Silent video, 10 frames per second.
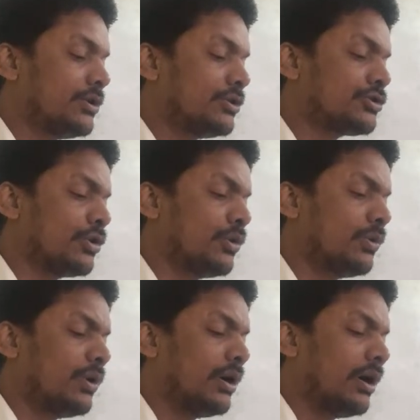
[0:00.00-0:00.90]

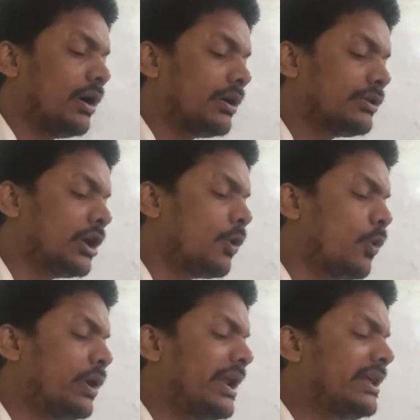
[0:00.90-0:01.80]
So the
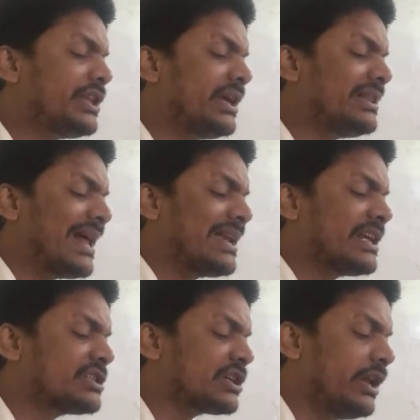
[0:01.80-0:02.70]
only thing that
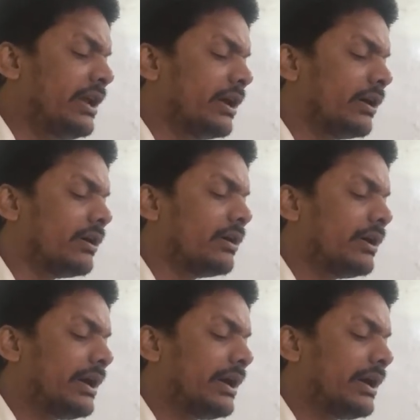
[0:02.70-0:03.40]
is clear